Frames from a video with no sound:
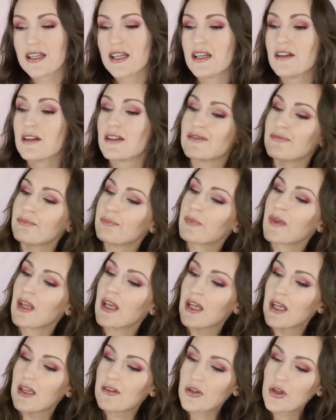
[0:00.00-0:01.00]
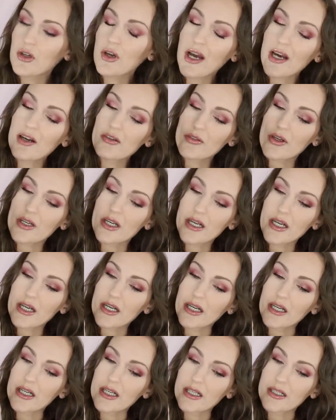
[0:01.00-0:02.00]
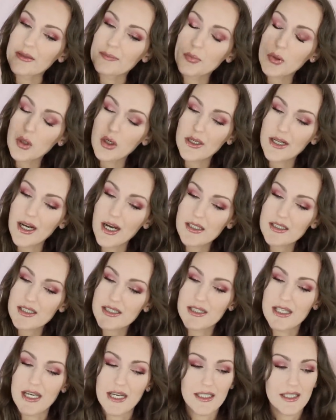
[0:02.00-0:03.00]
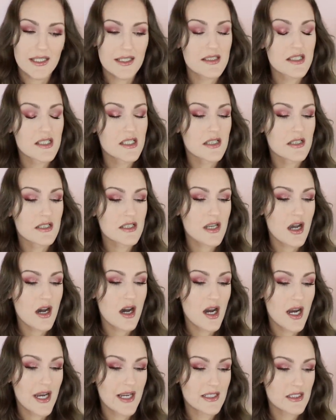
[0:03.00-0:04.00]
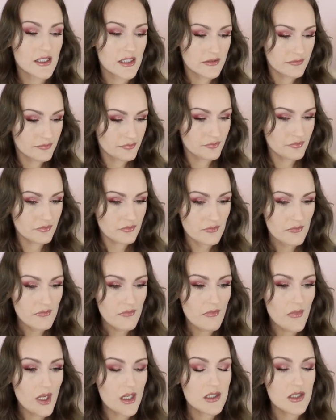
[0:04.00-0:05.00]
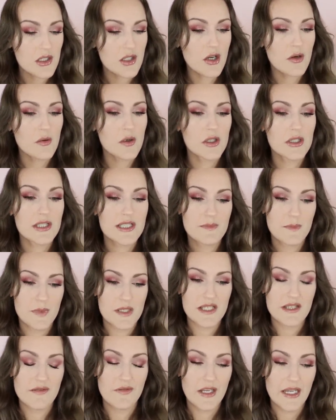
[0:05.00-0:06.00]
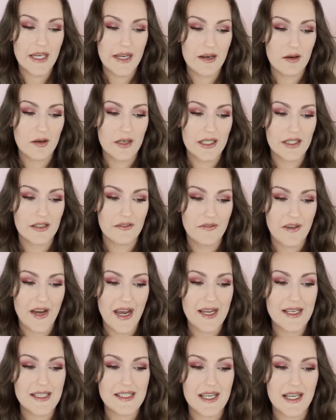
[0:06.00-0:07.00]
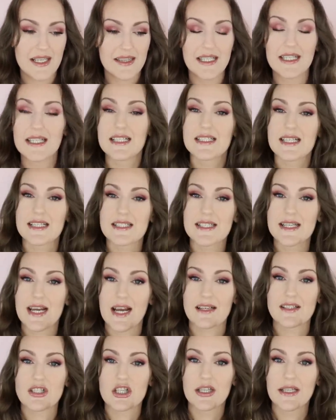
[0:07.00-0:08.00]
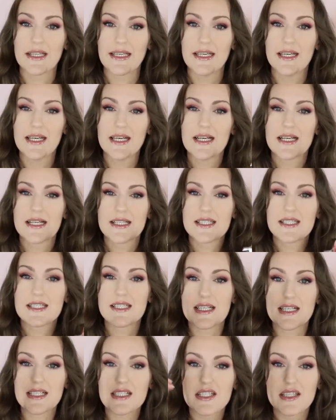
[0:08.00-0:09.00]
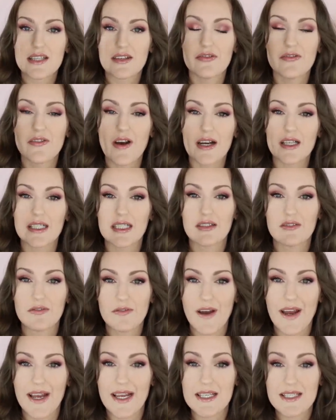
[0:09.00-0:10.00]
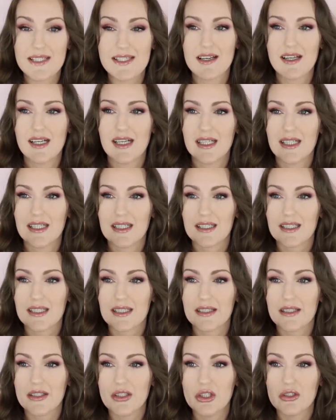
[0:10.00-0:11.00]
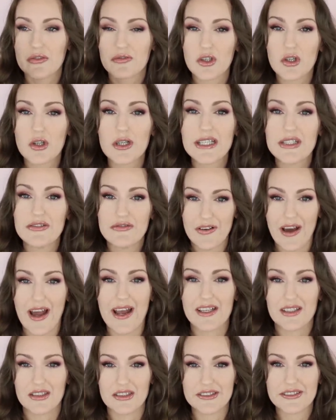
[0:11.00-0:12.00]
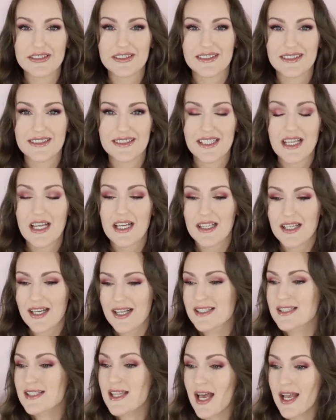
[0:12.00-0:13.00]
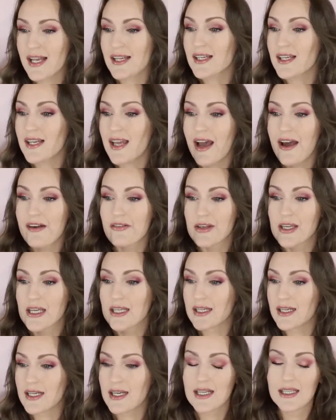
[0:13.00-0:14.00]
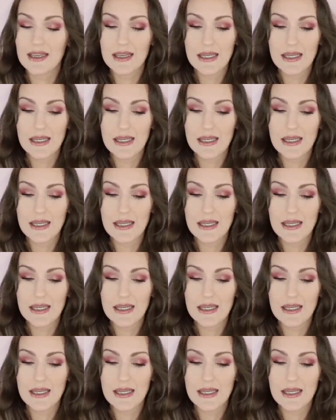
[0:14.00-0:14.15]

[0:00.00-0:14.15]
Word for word: if you have a product that is designed to go on a specific area of the face and then it doesn't actually stick to the fucking face, you've already failed. It's like having a, a